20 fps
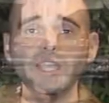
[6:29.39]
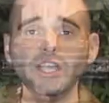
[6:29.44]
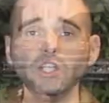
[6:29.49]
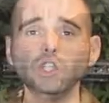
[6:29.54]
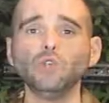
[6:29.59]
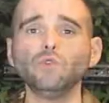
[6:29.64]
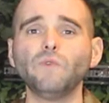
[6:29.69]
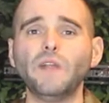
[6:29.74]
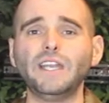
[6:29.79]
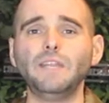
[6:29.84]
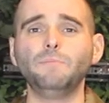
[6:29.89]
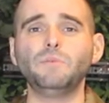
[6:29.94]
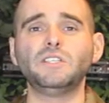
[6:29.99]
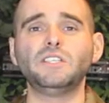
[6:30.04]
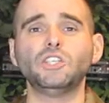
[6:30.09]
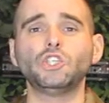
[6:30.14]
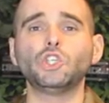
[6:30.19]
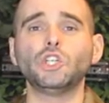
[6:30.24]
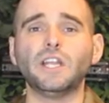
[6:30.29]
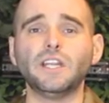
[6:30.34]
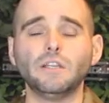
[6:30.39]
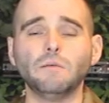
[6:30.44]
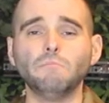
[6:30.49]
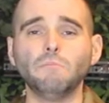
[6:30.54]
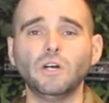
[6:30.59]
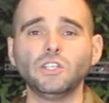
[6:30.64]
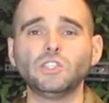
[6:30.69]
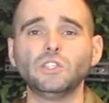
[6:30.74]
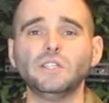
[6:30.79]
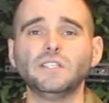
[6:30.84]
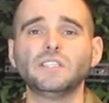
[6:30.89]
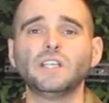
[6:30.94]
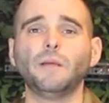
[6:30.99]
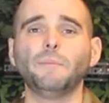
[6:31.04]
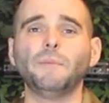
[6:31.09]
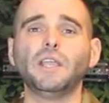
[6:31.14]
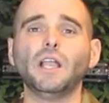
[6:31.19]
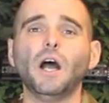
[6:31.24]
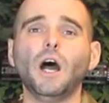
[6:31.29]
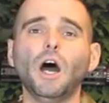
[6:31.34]
in your ready position and the muzzle is
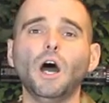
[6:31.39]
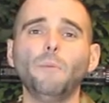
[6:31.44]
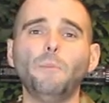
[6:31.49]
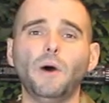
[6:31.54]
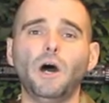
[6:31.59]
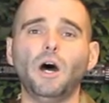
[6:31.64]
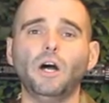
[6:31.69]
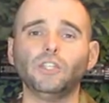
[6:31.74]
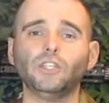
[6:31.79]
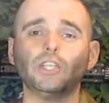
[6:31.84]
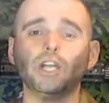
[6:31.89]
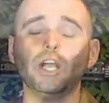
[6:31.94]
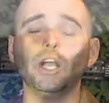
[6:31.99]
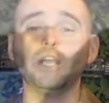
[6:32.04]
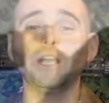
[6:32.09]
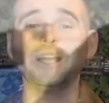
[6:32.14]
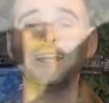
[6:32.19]
coming up on target.